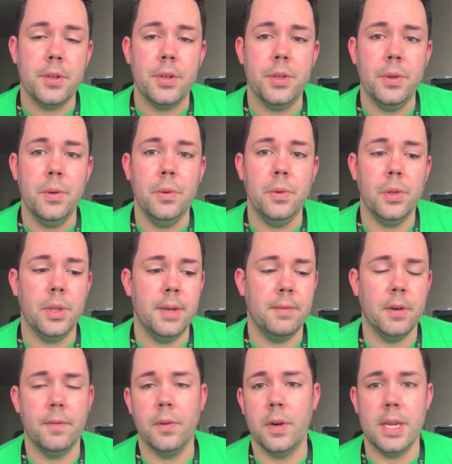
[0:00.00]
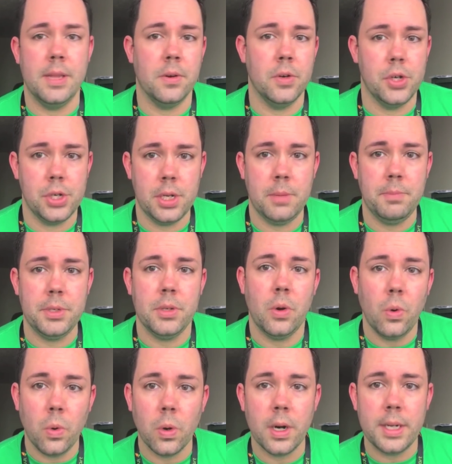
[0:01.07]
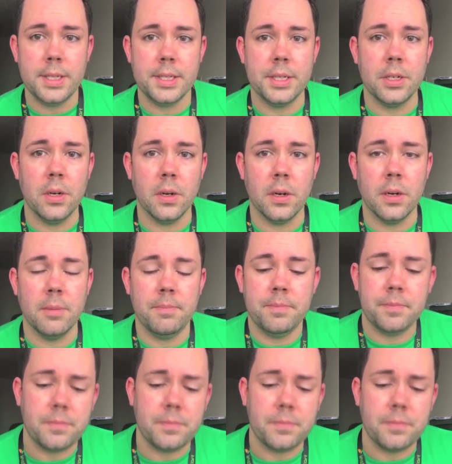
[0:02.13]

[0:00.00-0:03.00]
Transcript: to deliver for either Shipt or Instacart,